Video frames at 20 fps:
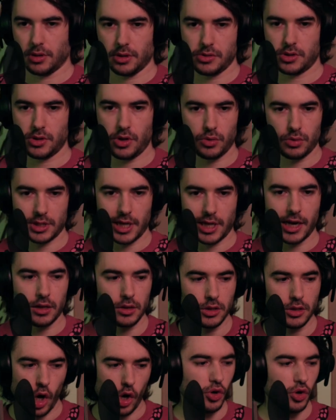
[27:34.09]
It's not a
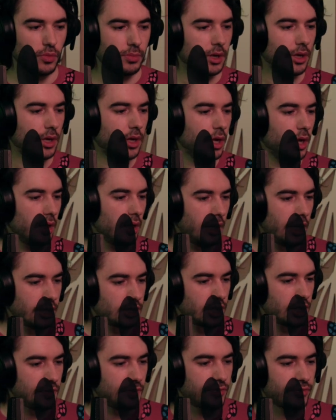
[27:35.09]
lobe.
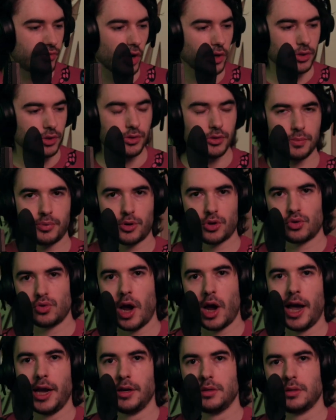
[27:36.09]
It's a frontal
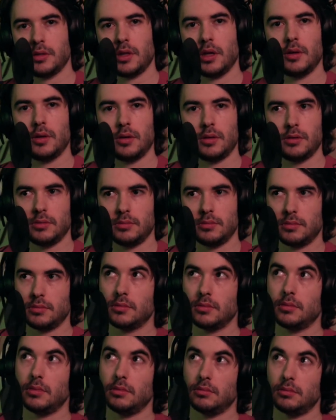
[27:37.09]
parietal
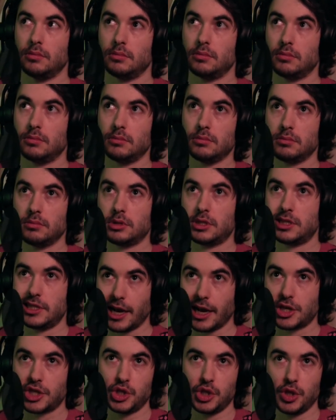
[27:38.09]

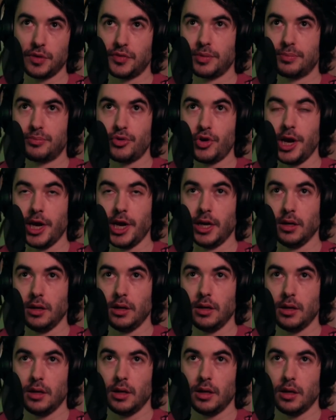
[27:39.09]
section of the brain.
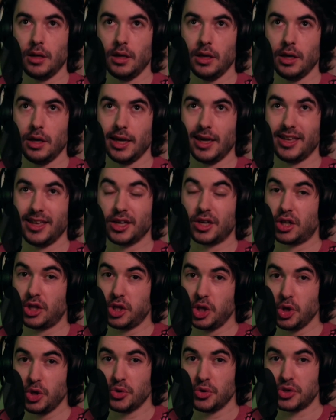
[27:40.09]
It
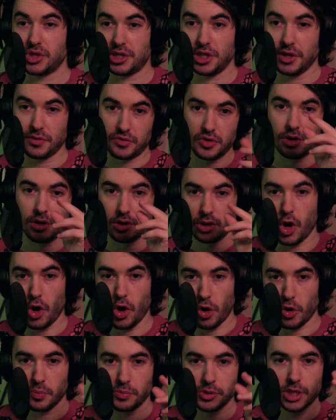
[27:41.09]
includes different
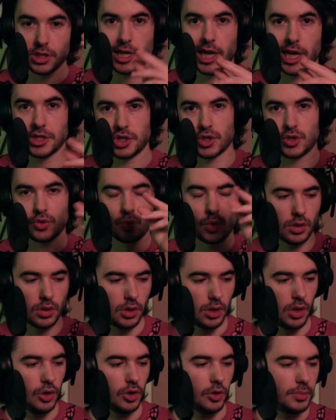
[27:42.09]
lobes. It's not just one
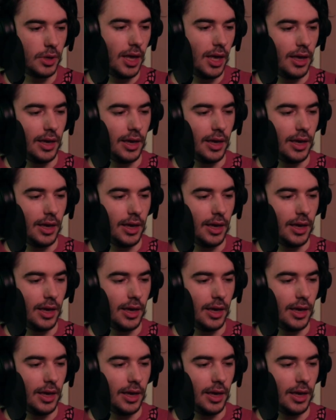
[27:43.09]
lobe.